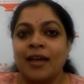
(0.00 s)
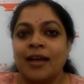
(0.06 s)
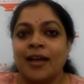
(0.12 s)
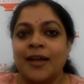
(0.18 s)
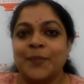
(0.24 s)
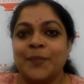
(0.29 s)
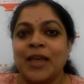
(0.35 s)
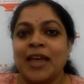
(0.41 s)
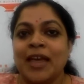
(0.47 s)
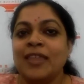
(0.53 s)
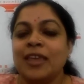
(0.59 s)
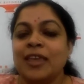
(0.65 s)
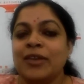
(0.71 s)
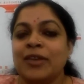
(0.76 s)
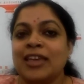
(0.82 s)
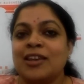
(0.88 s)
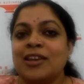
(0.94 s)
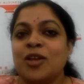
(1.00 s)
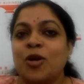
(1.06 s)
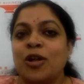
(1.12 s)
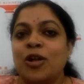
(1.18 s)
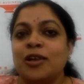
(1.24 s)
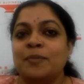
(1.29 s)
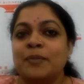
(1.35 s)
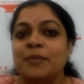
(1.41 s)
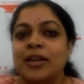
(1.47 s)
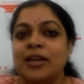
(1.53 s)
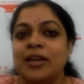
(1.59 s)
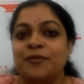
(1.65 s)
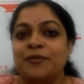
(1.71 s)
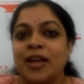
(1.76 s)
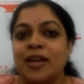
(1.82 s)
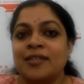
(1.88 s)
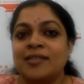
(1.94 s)
I think we can call Mary
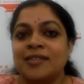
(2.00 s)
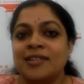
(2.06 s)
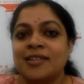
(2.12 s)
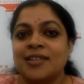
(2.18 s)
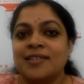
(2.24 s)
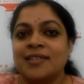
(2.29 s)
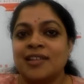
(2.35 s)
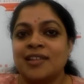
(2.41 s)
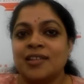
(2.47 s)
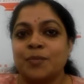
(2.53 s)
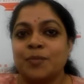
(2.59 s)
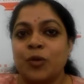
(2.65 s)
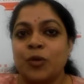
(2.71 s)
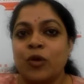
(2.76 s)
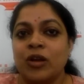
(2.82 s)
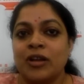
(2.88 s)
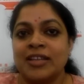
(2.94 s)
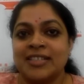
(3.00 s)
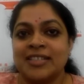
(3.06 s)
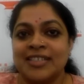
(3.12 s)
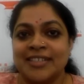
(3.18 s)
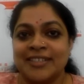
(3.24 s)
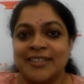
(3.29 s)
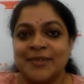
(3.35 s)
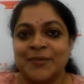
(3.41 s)
Frances as a provocateur,